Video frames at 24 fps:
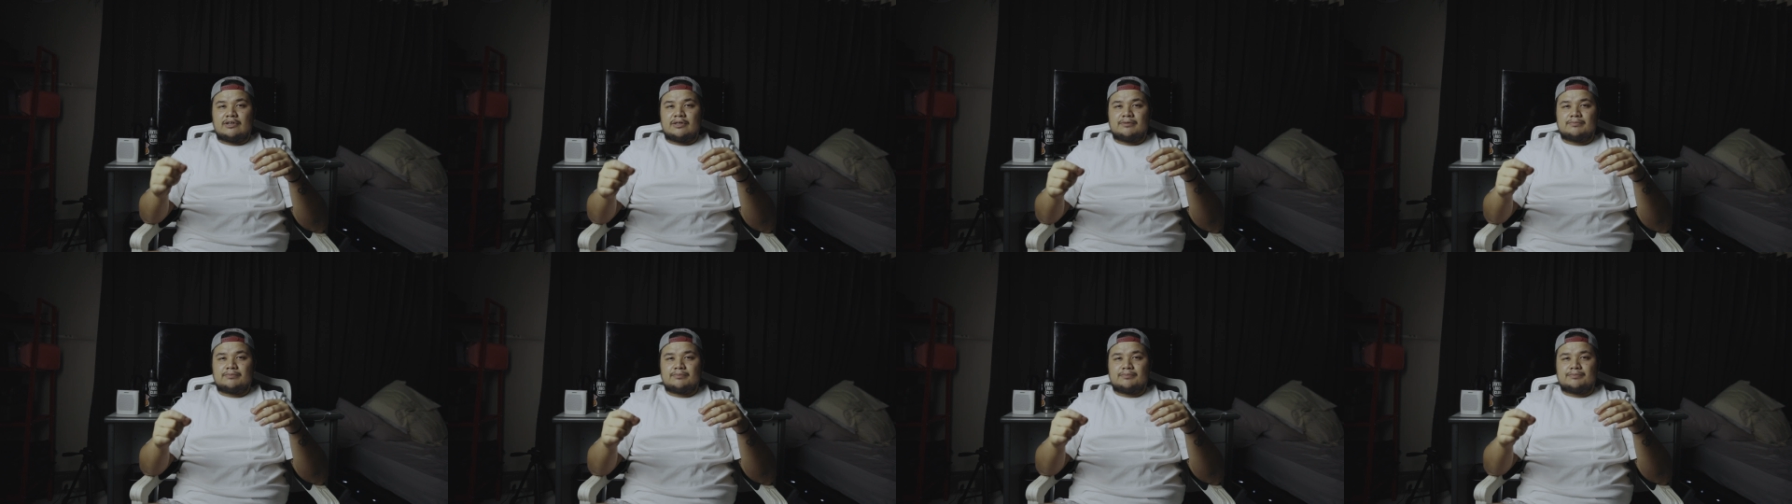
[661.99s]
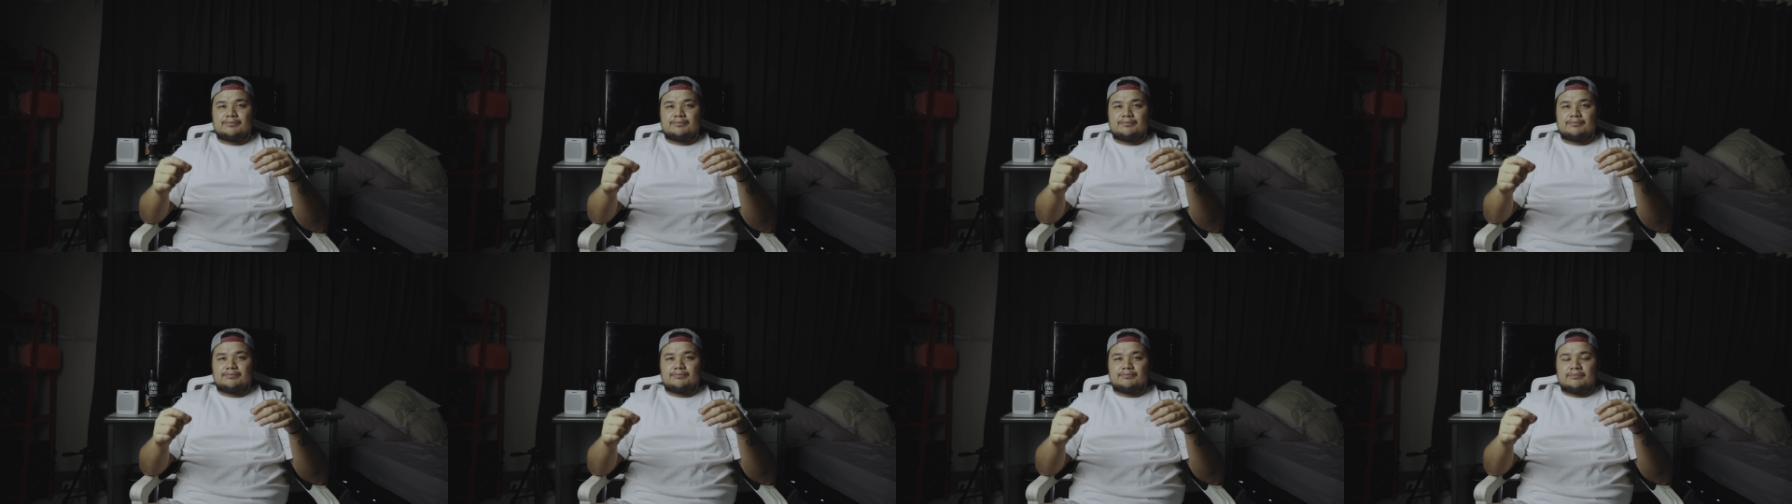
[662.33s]
up
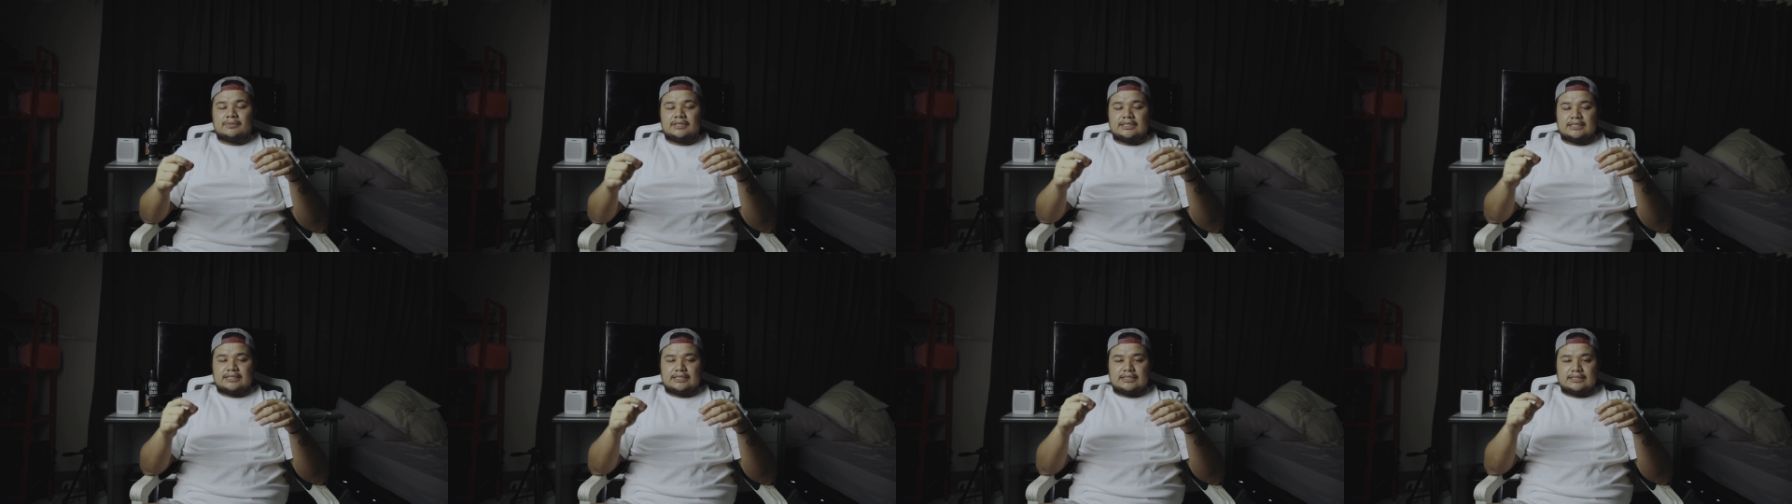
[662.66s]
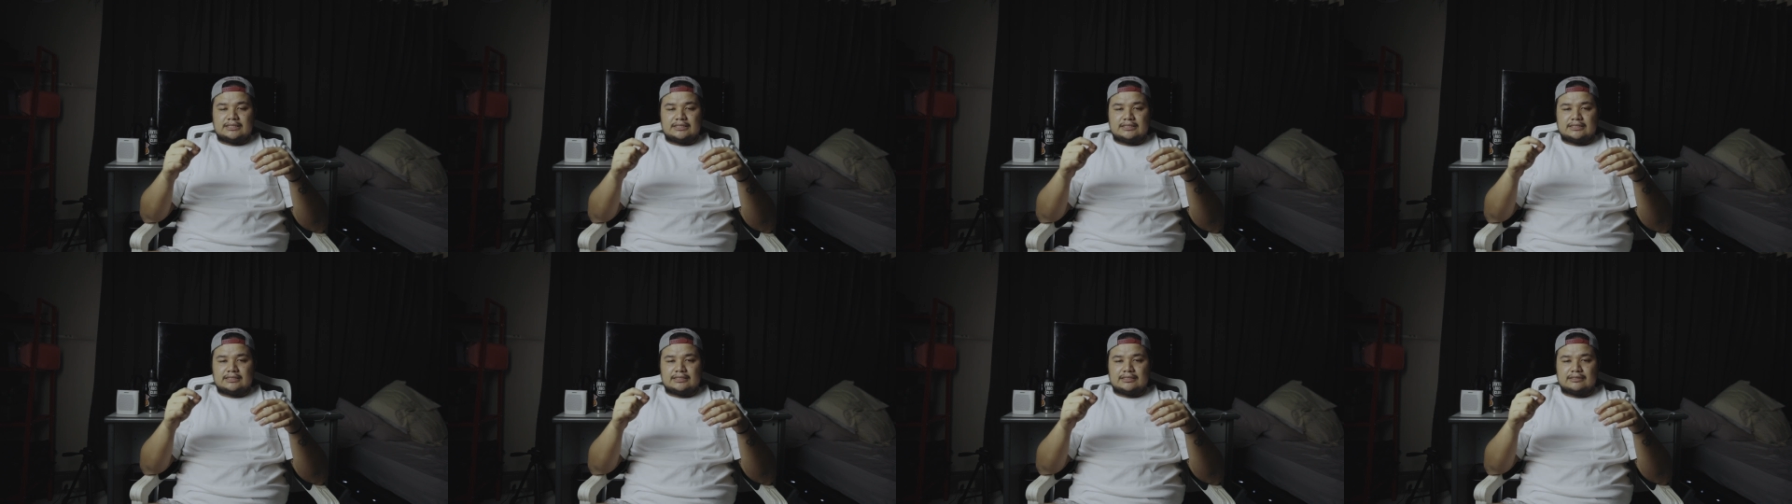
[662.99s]
but
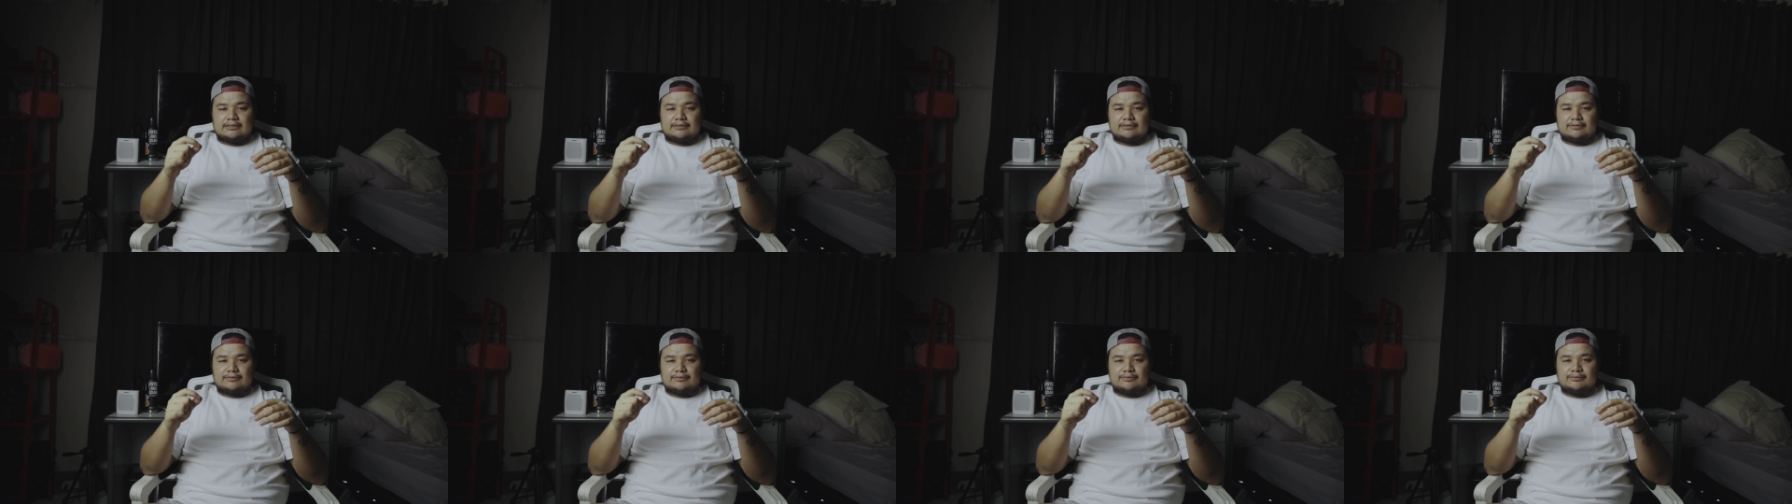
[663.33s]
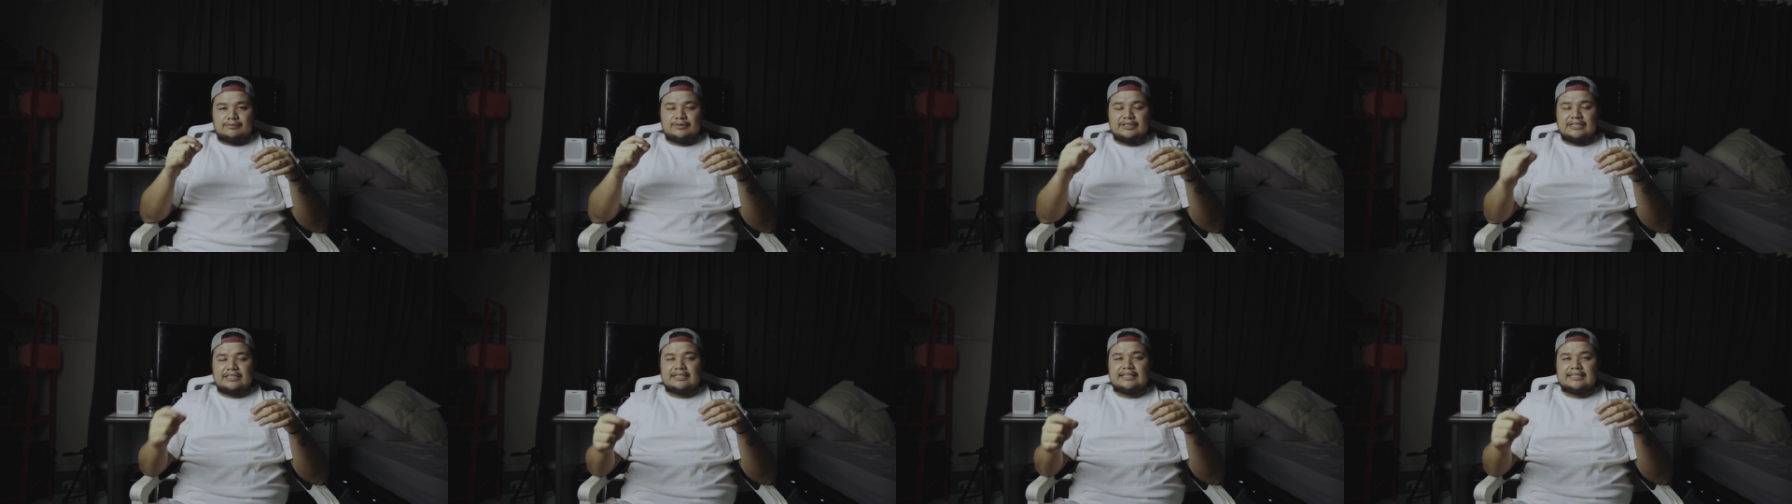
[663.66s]

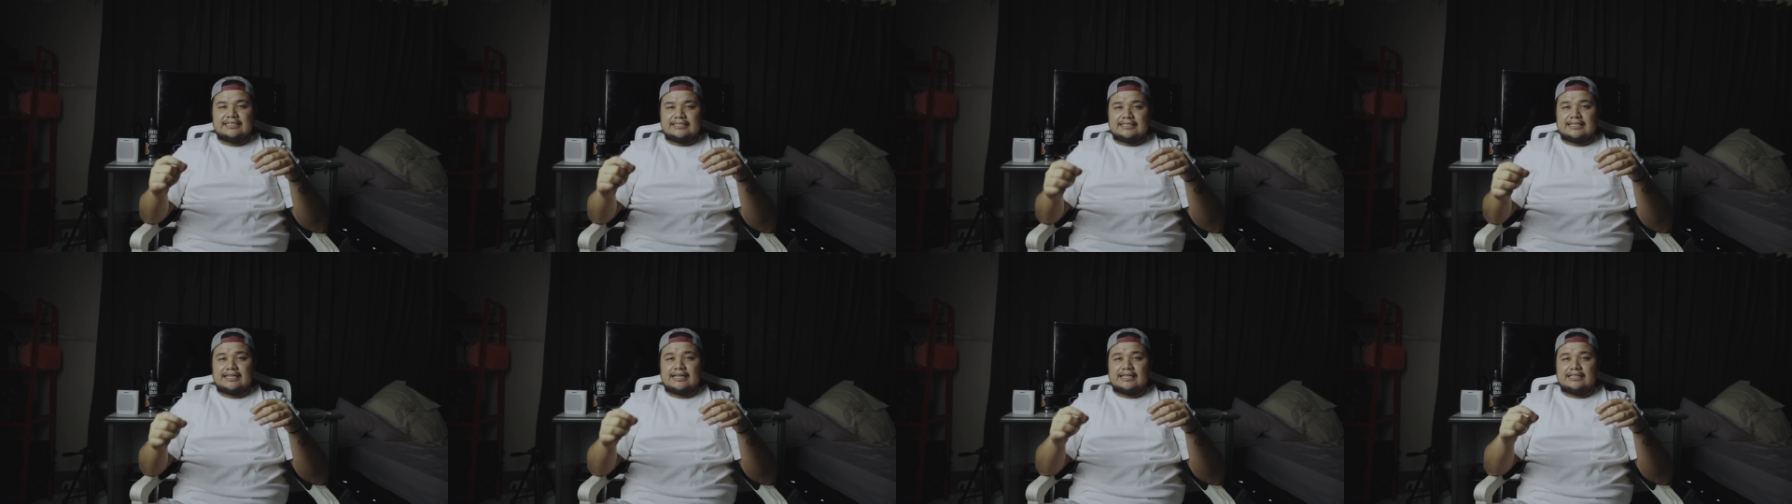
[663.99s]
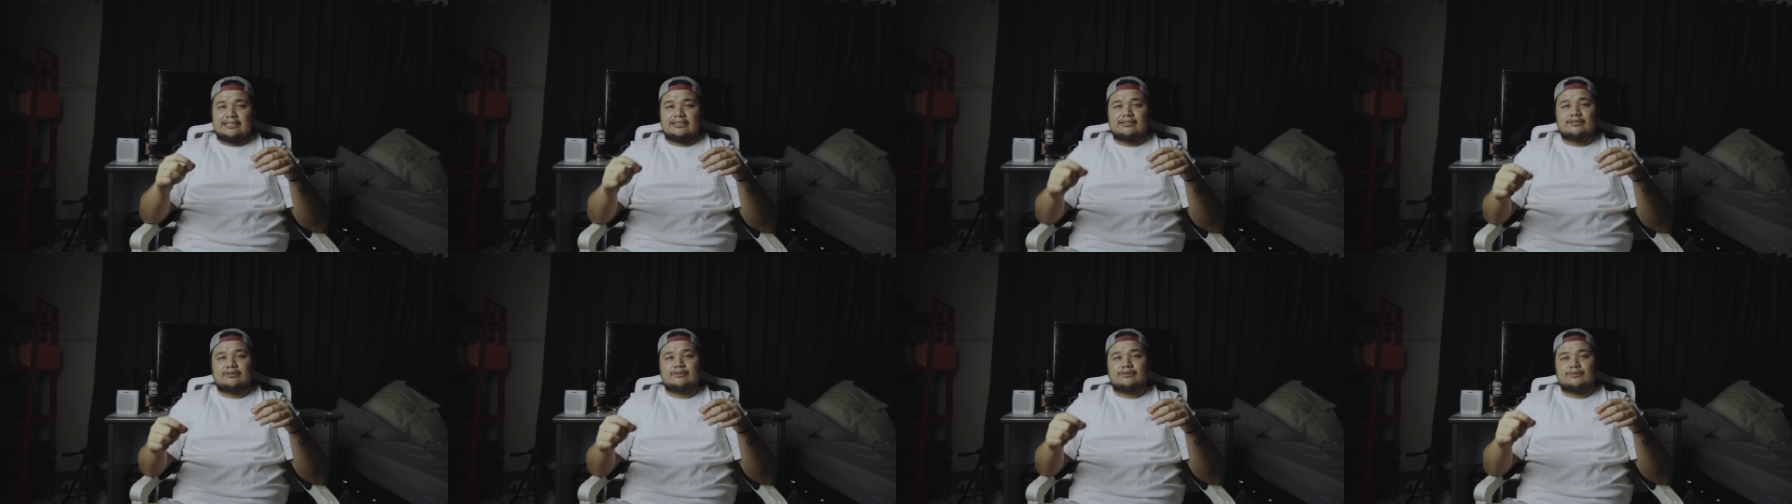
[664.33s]
we
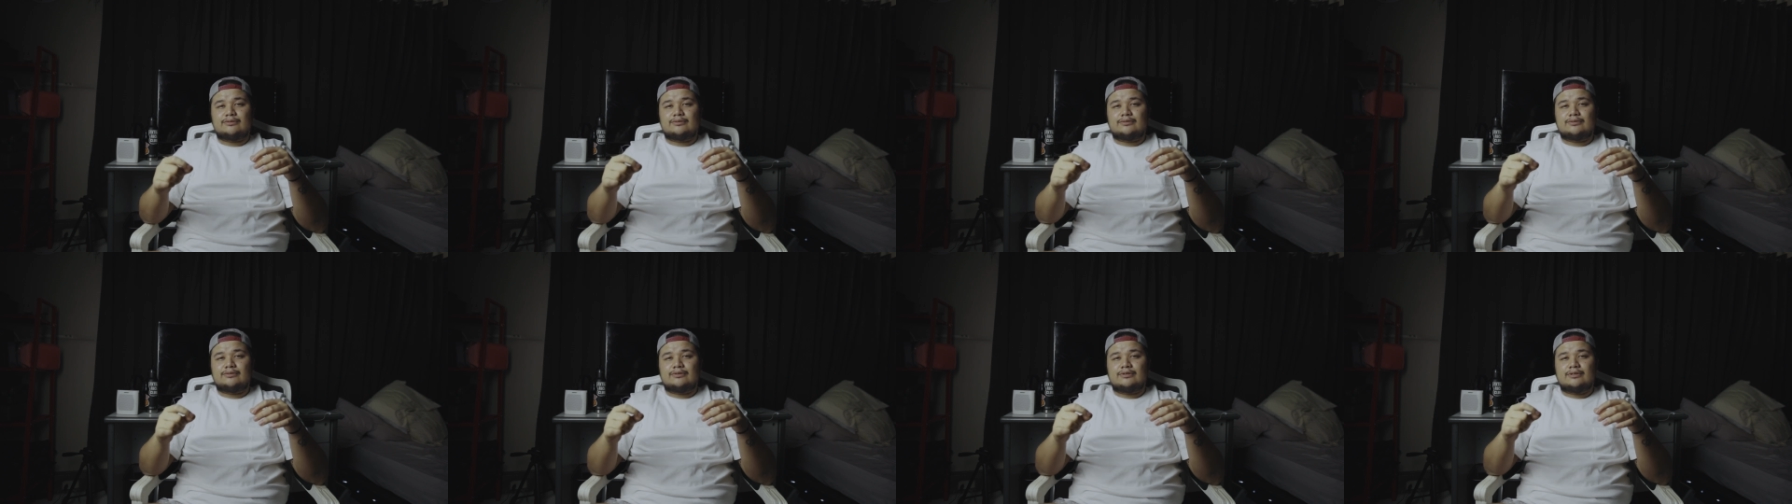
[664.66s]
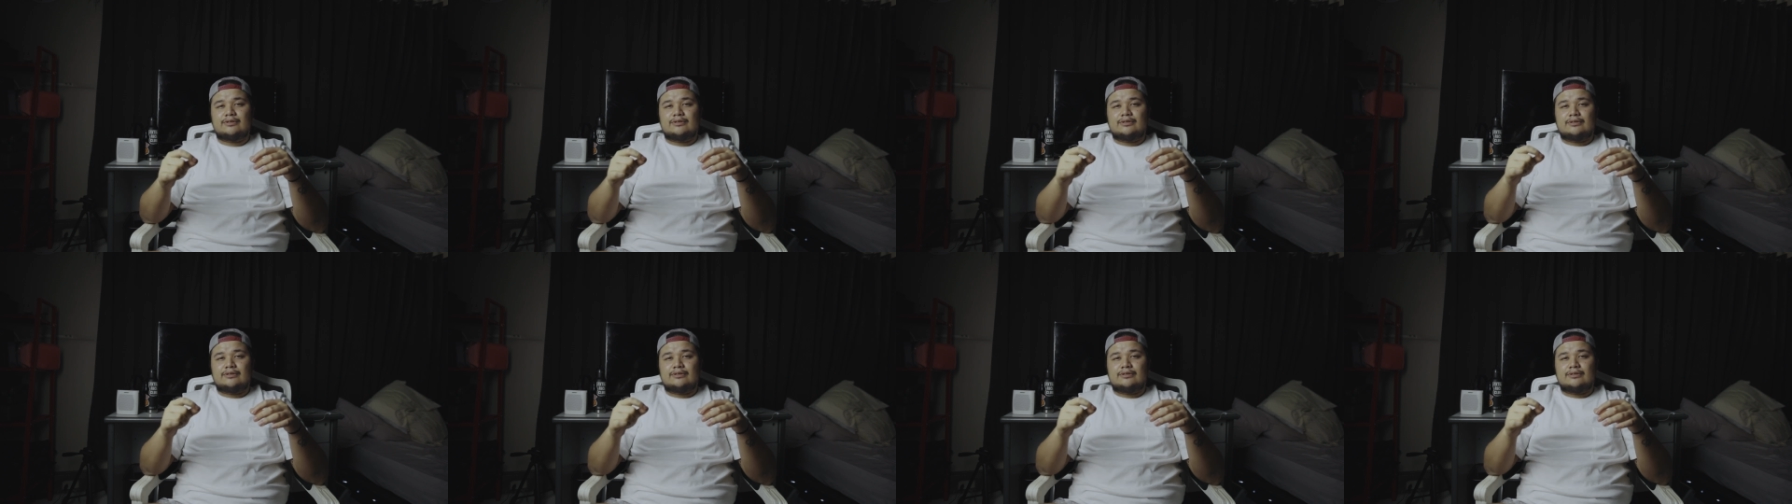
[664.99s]
decided to